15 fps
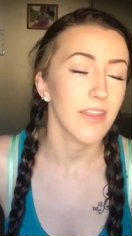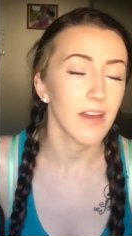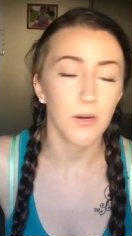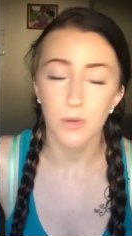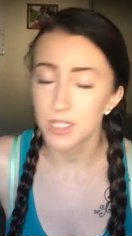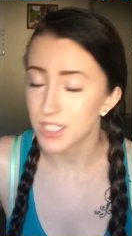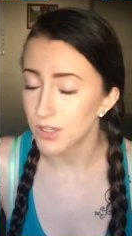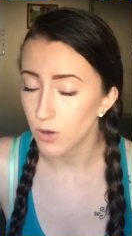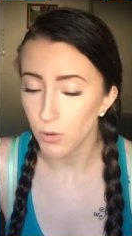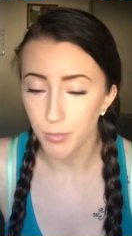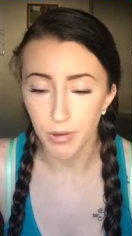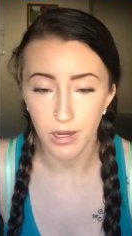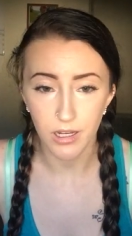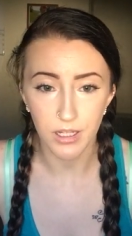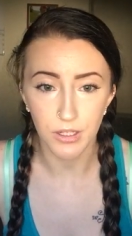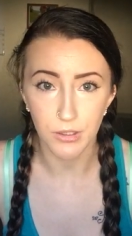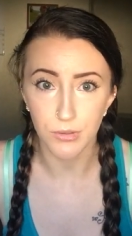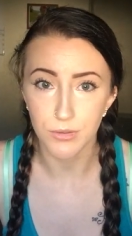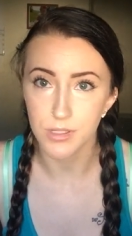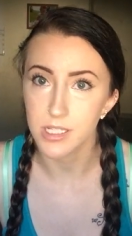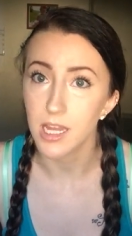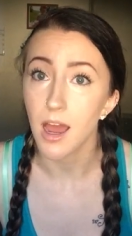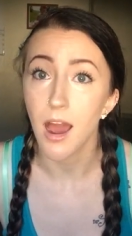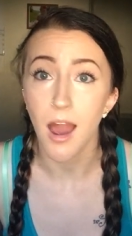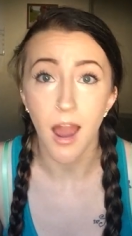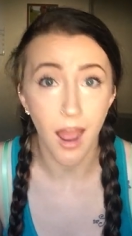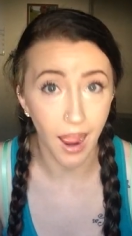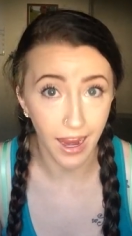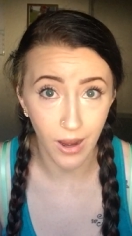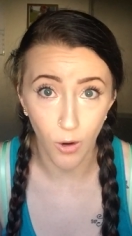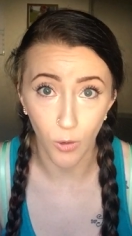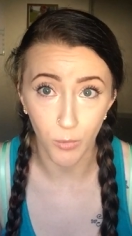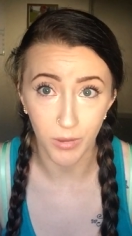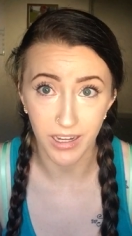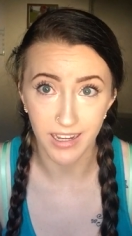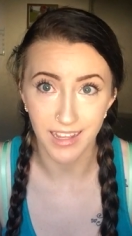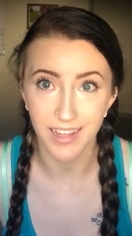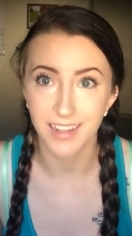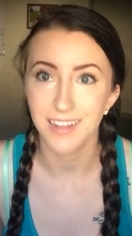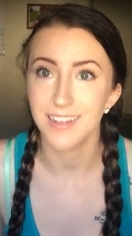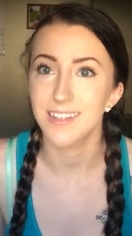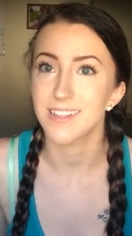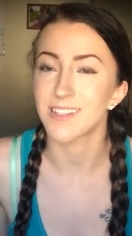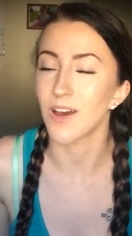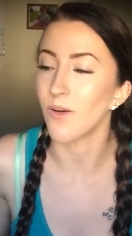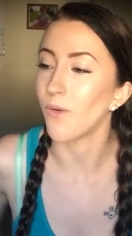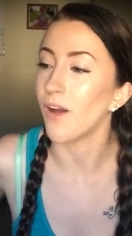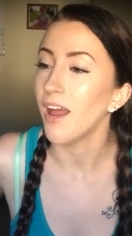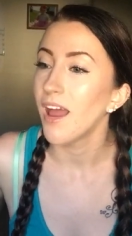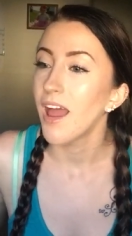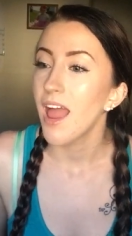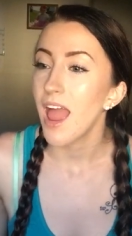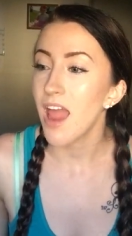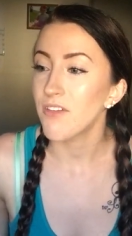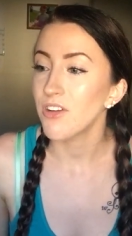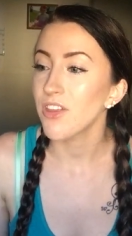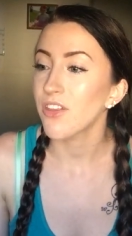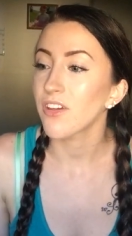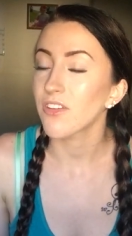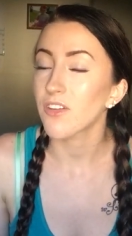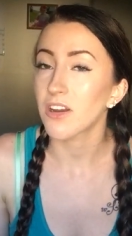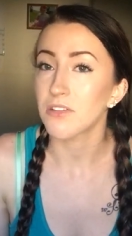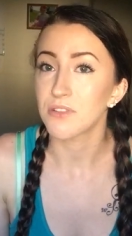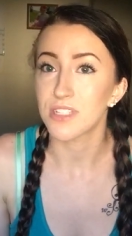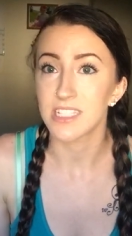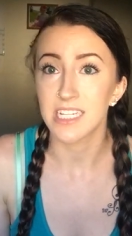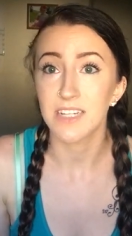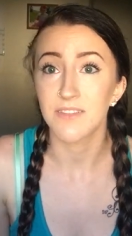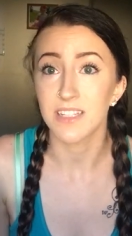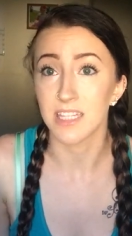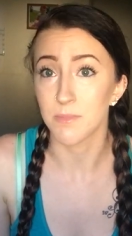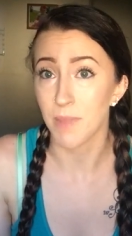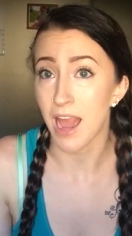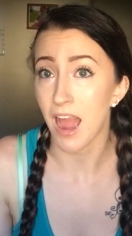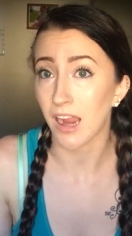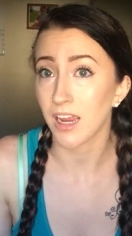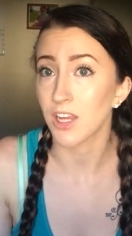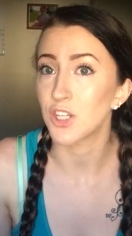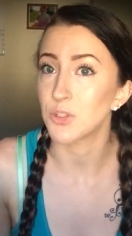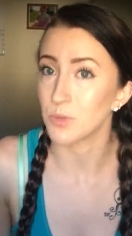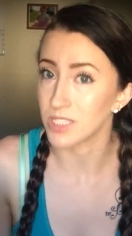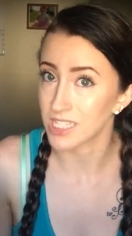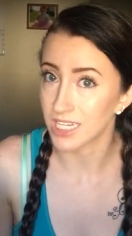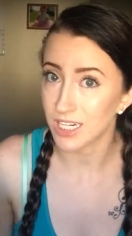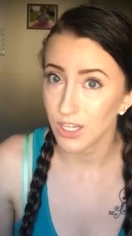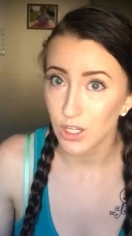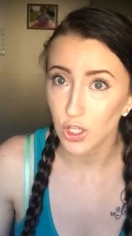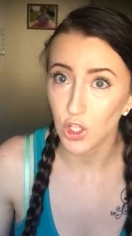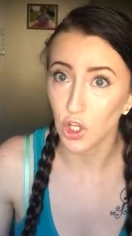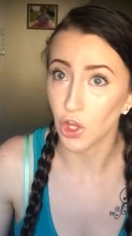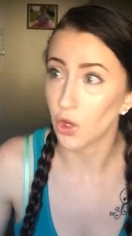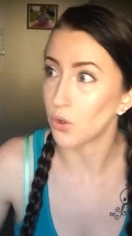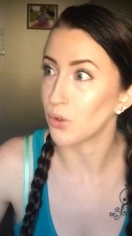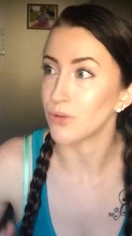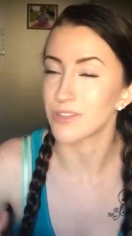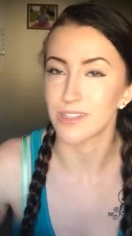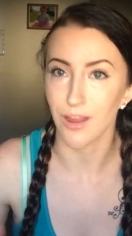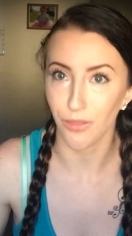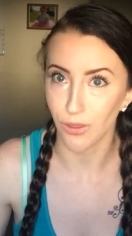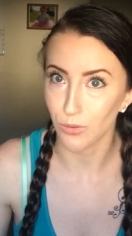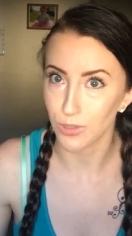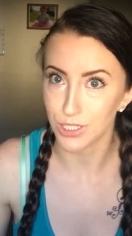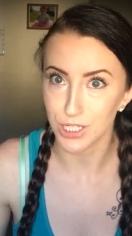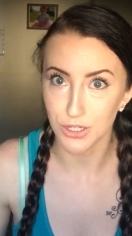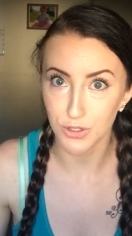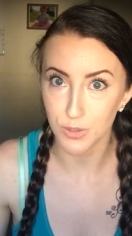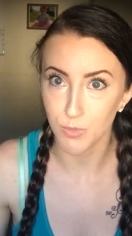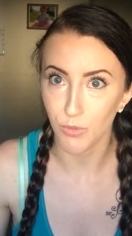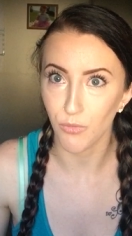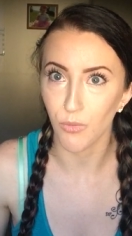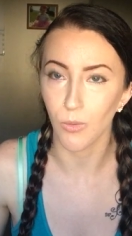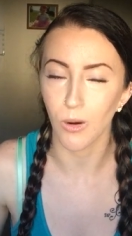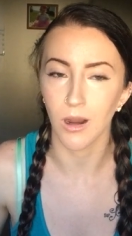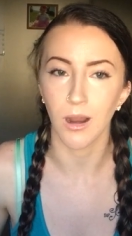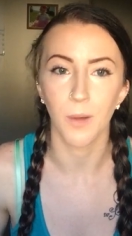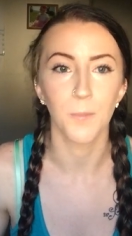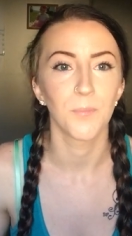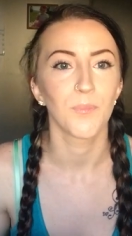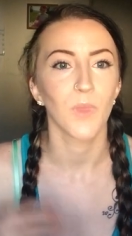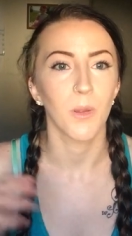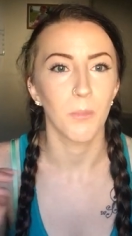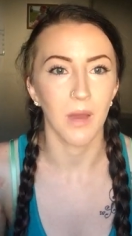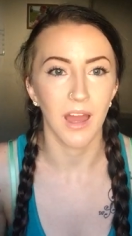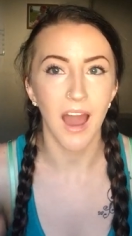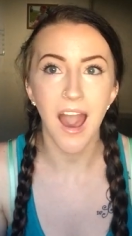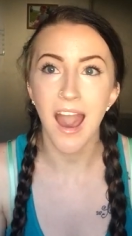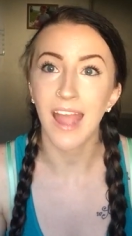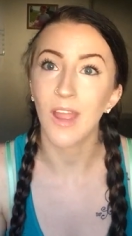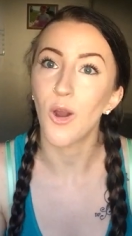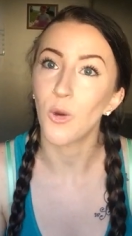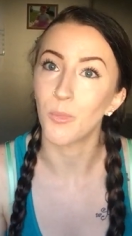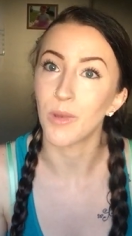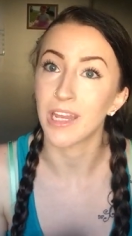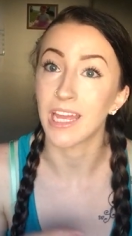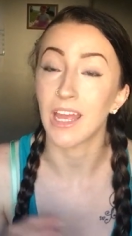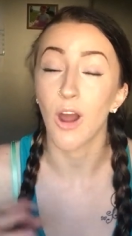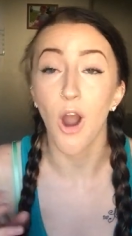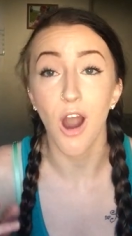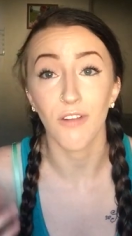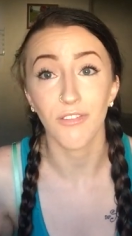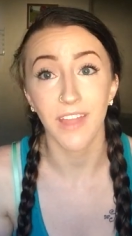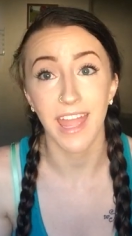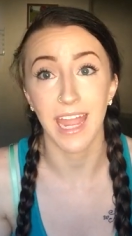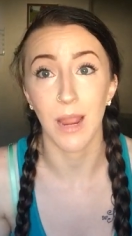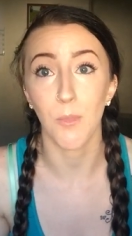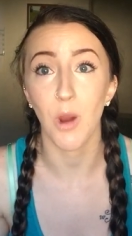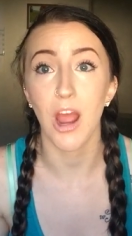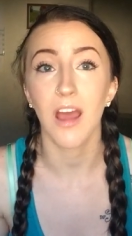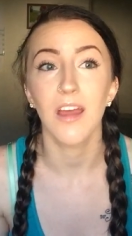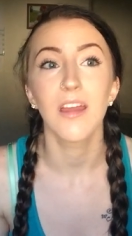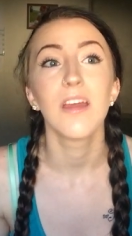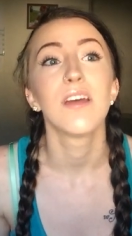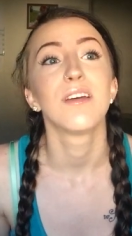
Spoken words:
That wasn't open and used. I opened it. So everything that I received in the package was like closed, nothing was used before, but I opened it off camera.